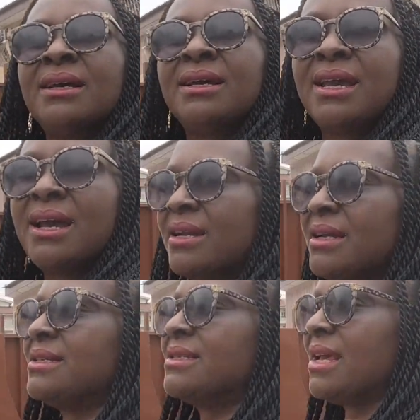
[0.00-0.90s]
here
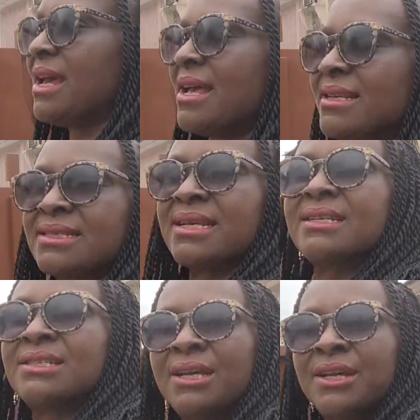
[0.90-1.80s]
is the
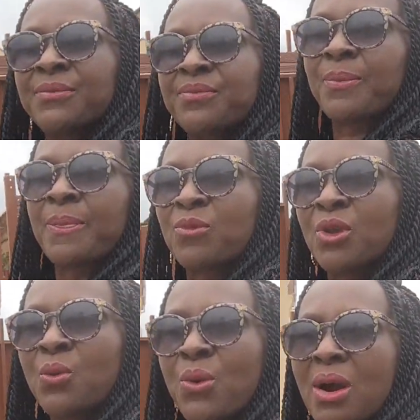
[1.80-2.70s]
estate
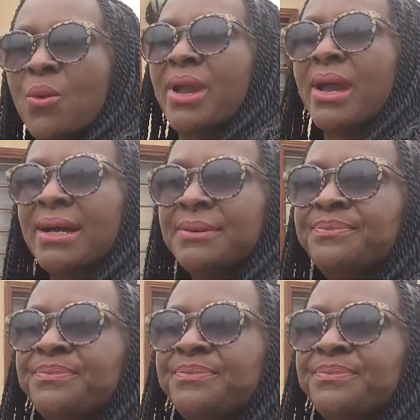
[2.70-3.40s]
where we are